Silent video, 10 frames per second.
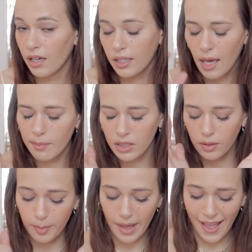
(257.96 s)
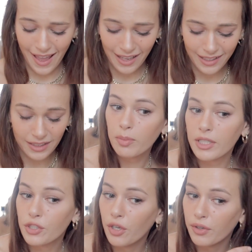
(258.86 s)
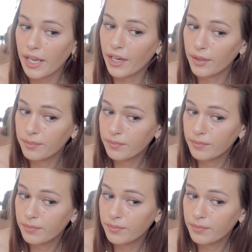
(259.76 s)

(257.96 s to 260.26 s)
a chemical bang. Don't bleach your own hair.